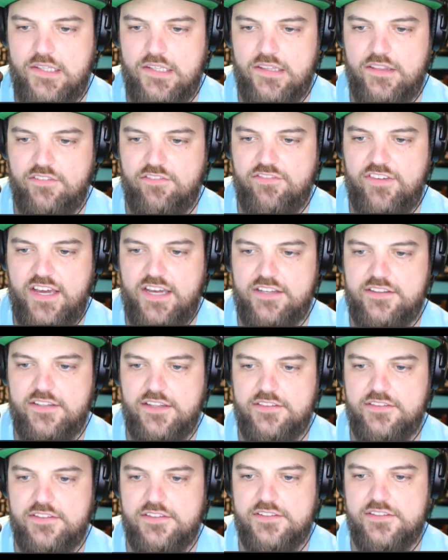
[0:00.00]
The fact
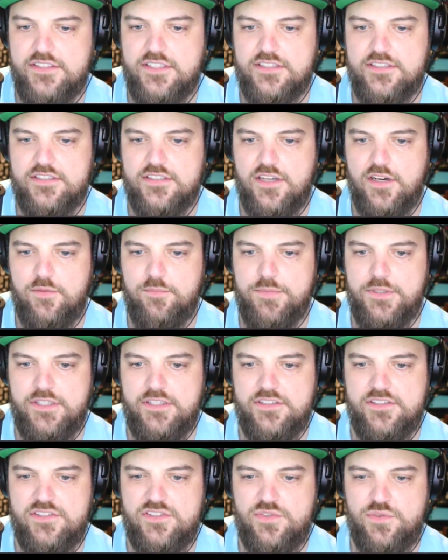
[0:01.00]
that the 6
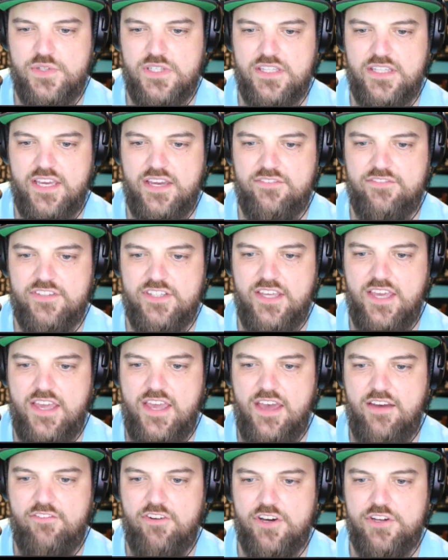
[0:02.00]
companies suing the FDA
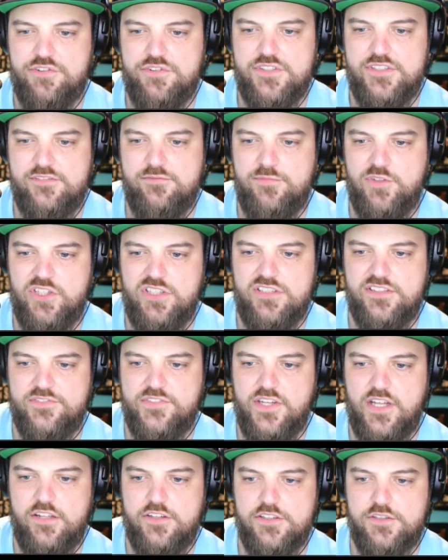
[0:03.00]
have hundreds of millions of
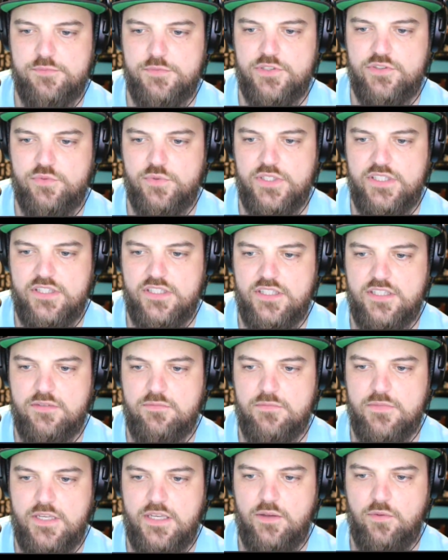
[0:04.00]
dollars between
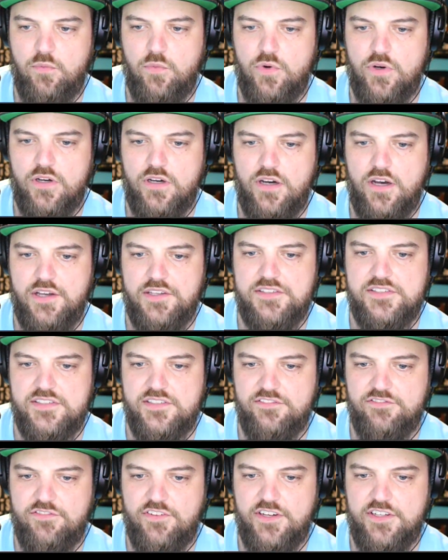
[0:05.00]
them and want us
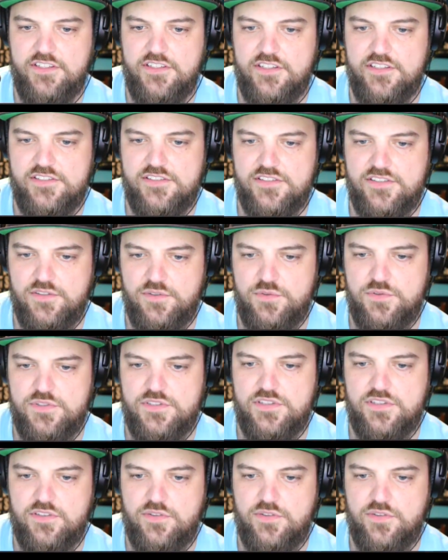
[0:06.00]
to fund the suit?